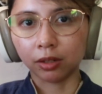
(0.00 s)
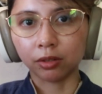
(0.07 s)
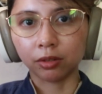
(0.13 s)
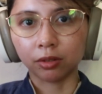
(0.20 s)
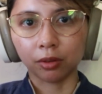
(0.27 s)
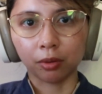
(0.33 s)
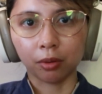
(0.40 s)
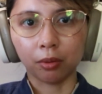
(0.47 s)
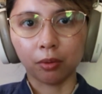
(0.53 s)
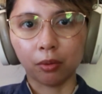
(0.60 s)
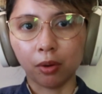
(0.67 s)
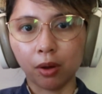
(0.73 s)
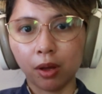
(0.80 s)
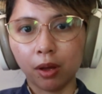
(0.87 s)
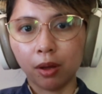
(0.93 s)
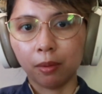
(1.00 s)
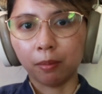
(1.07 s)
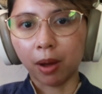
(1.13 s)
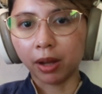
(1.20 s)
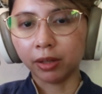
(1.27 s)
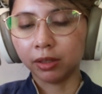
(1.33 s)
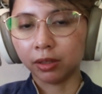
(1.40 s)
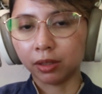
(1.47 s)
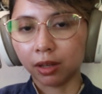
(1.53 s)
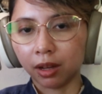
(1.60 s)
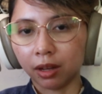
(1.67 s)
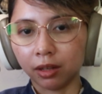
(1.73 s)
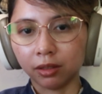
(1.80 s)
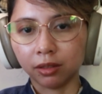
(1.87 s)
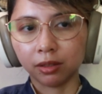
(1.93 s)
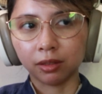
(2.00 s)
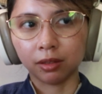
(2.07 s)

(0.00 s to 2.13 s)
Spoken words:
ago, my designs,